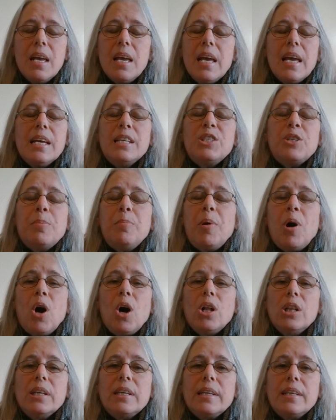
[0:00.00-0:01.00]
It's
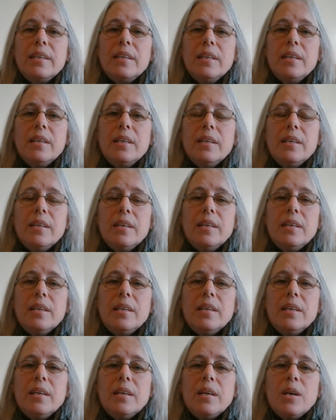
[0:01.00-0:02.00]
appalling.
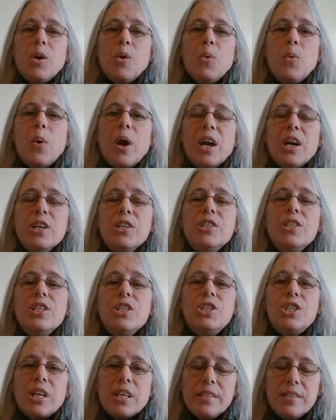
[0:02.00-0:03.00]
Where's the
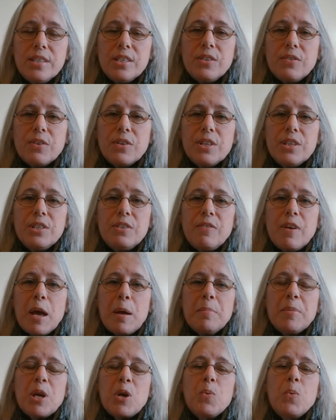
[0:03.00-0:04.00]
justice for this
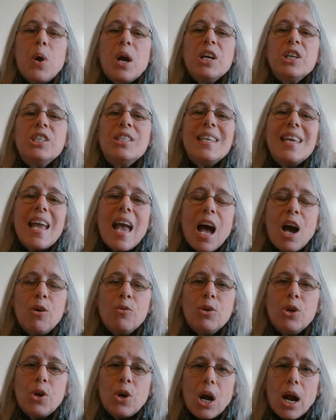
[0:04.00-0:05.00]
family? Where's the
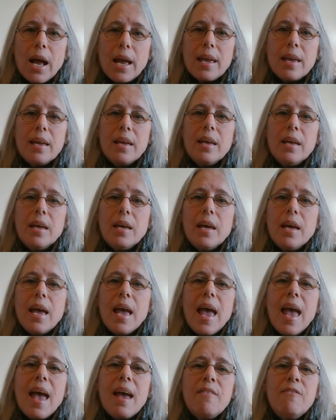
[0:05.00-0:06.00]
outcry?
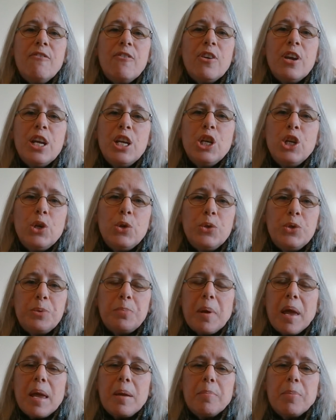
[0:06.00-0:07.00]
Every
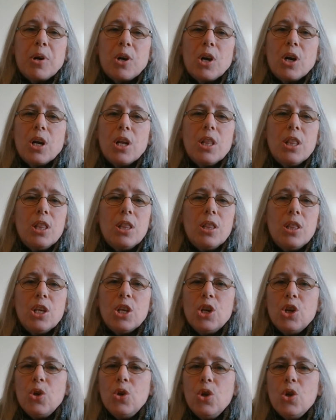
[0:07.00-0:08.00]
newspaper, the
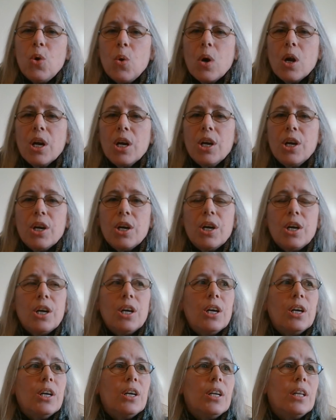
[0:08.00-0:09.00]
New
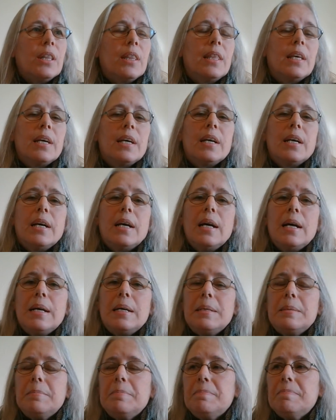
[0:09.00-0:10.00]
Yorker,
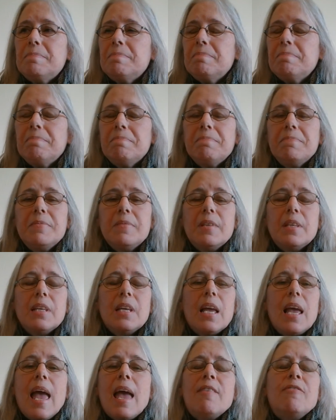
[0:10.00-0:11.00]
the
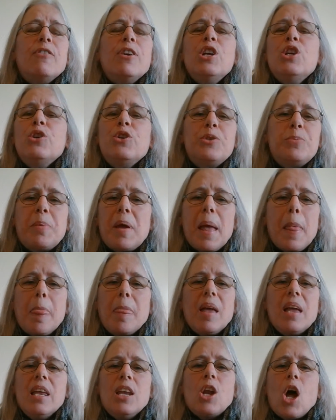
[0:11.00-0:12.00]
every newspaper,
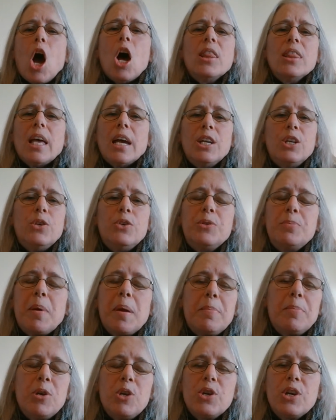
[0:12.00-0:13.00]
in online
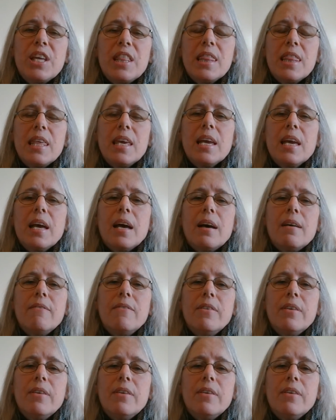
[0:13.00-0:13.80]
newspaper you can think of,